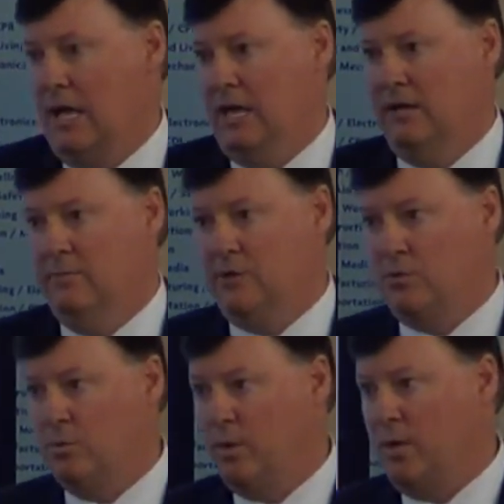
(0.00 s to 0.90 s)
And the
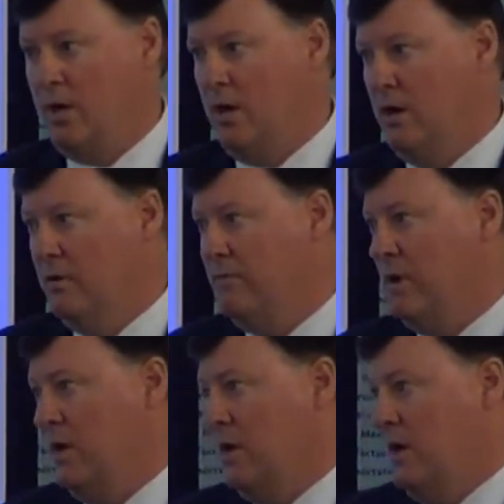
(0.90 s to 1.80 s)
majority of
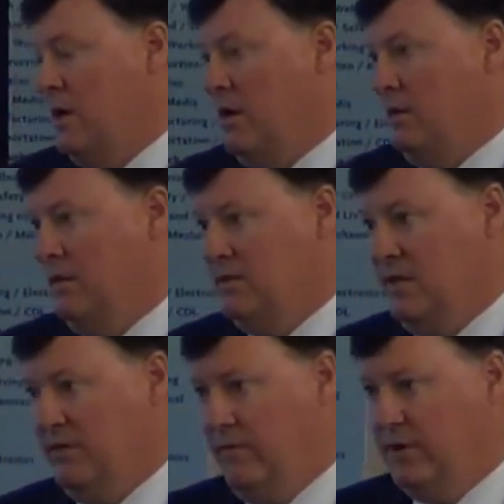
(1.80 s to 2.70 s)
these
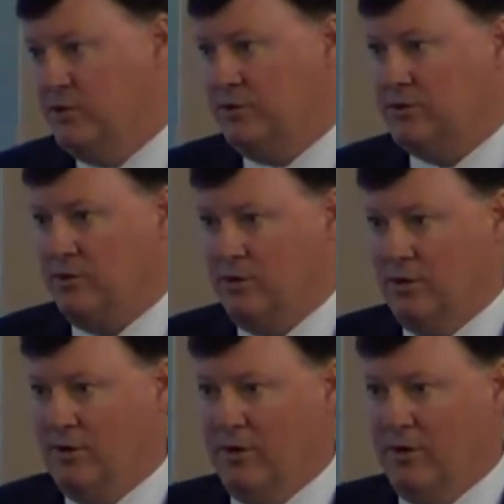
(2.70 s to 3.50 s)
individuals are